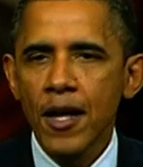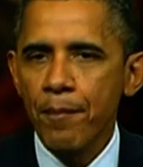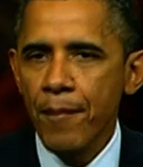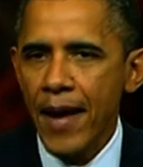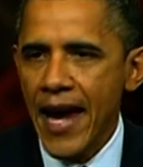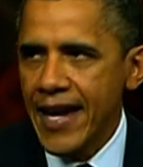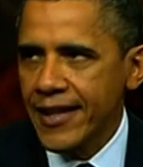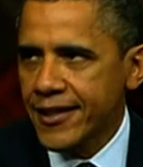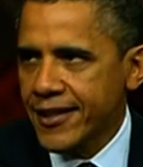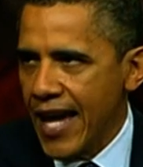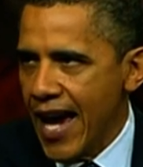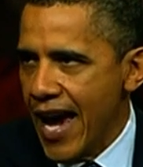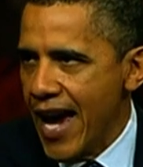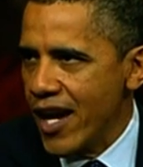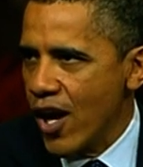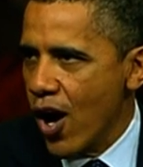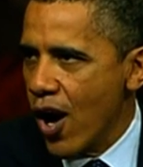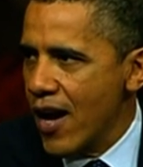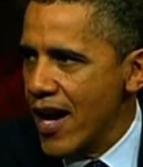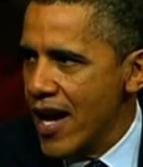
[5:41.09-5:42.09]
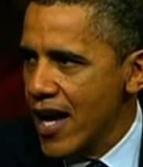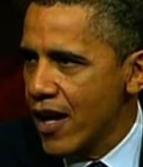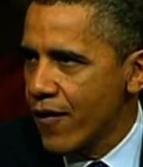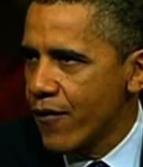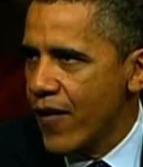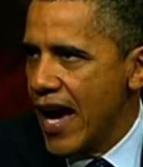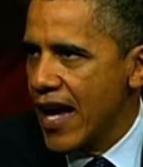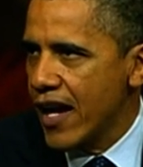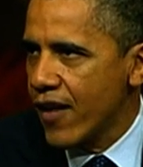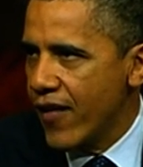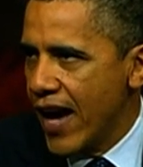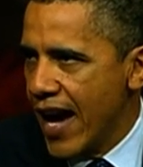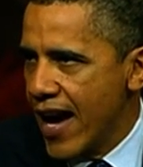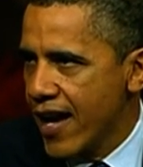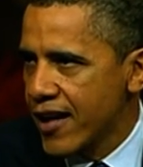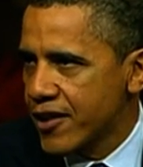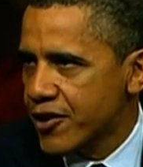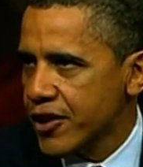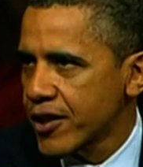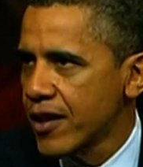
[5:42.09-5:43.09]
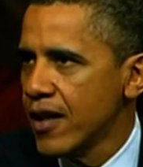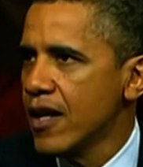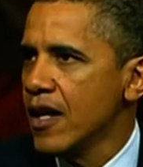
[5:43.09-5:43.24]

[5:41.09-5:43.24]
maintain our innovative edge